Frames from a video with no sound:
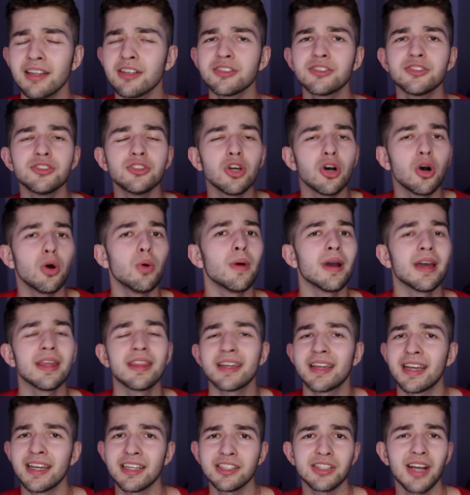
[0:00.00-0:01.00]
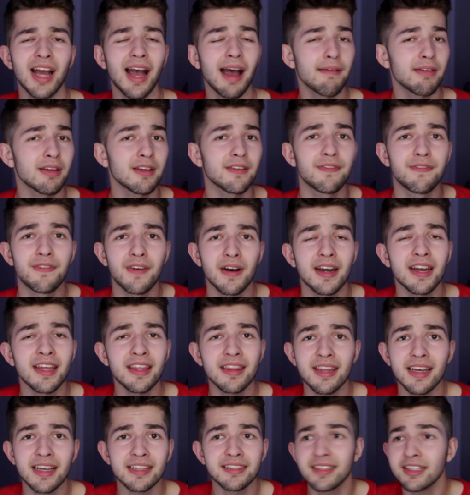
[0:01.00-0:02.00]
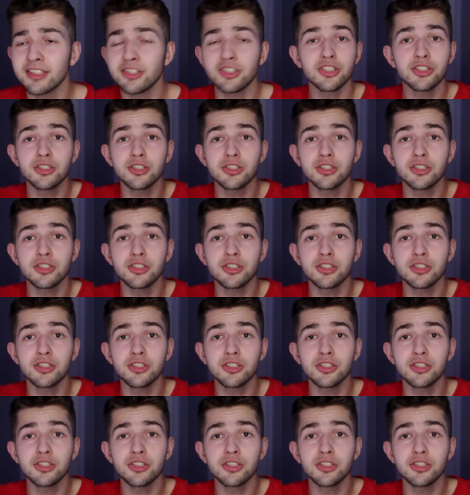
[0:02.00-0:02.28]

And there's no way the kids are having fun in this. Like,